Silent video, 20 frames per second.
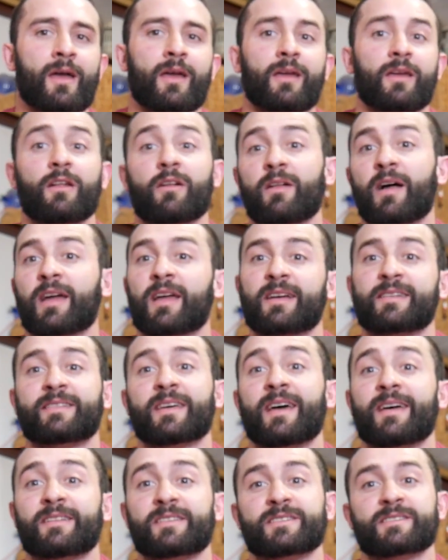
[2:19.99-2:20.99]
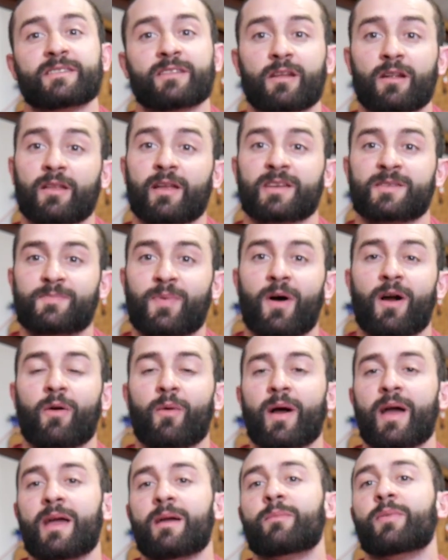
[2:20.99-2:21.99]
know, like I said, just a little less bar
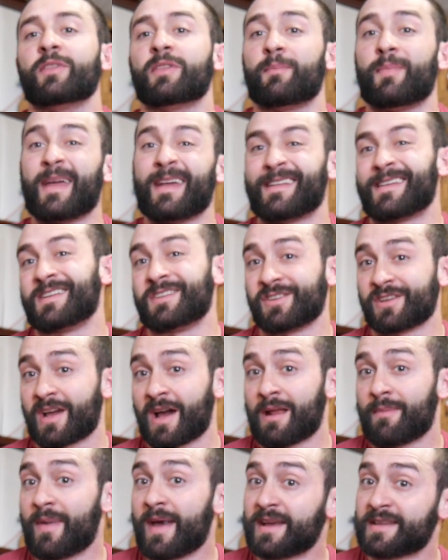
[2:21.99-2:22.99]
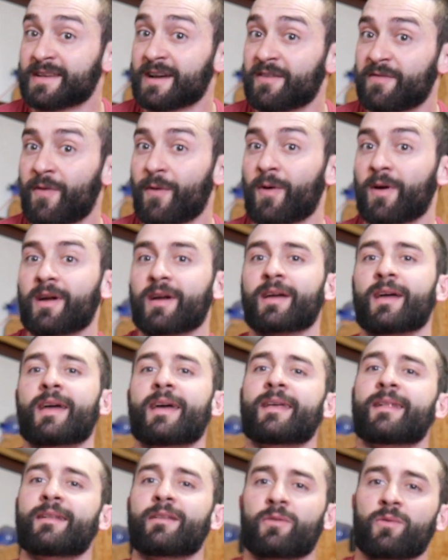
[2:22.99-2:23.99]
weight, but the band tension kind of makes up for it.
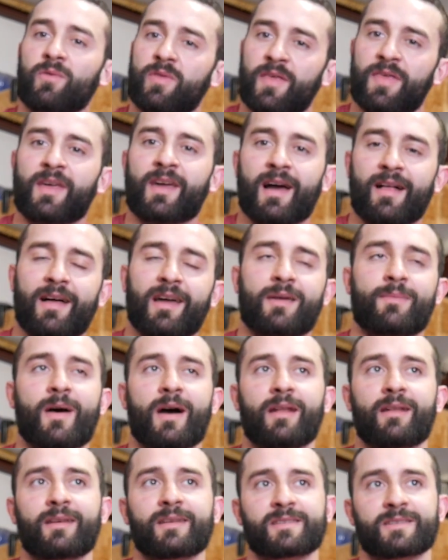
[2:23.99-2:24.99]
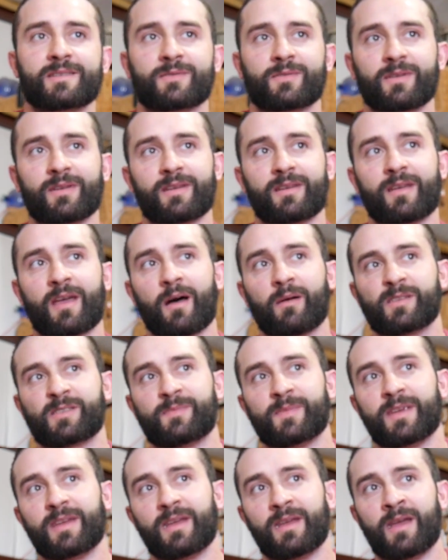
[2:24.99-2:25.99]
And the thing I like about it is it really helps
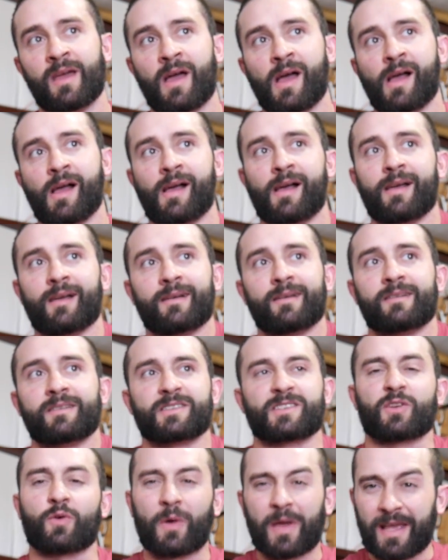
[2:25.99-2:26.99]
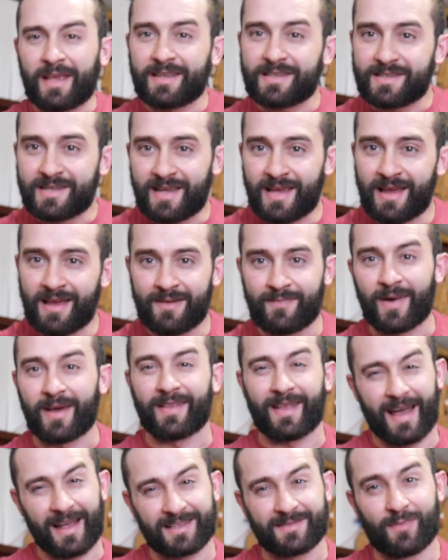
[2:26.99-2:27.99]
me squeeze my
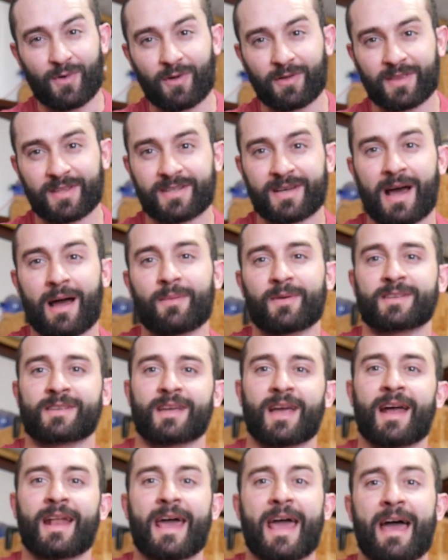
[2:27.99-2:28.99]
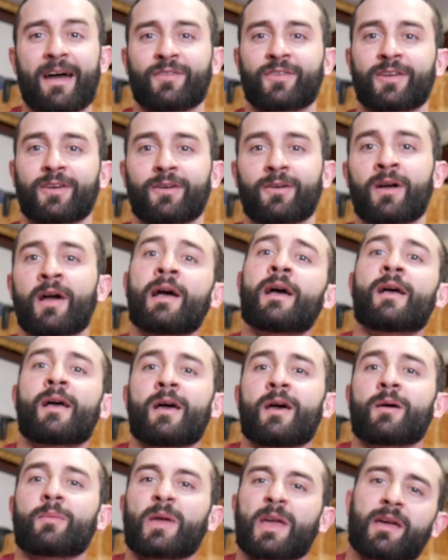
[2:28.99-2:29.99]
lats more at the top, because I kind of have to,
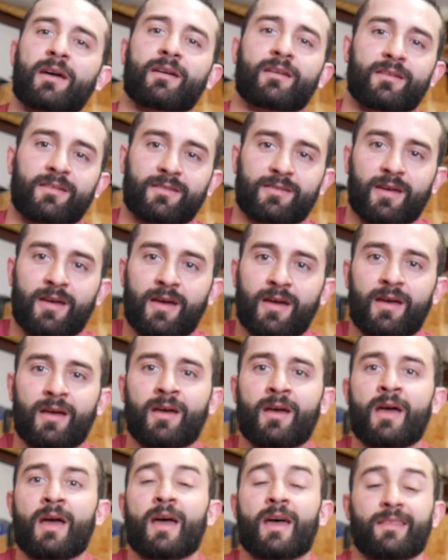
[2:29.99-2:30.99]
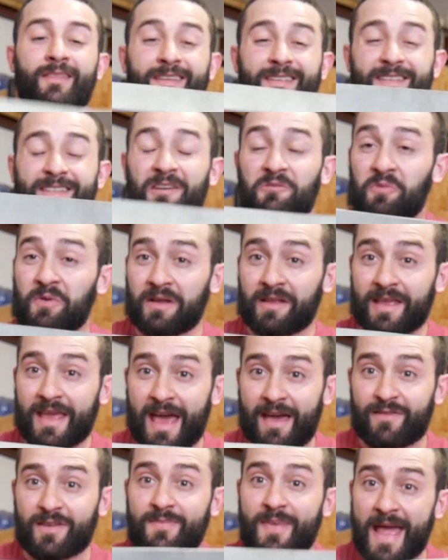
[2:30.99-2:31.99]
because this is a really
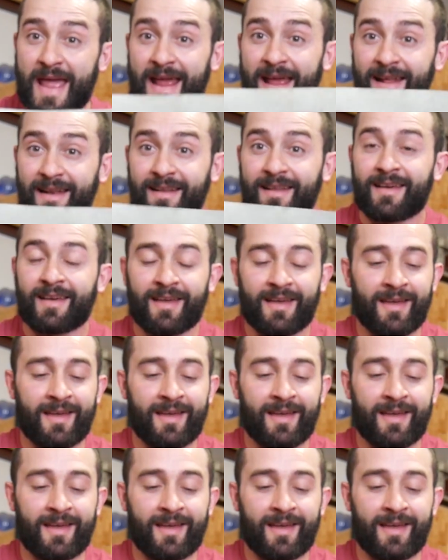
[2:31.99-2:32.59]
heavy band.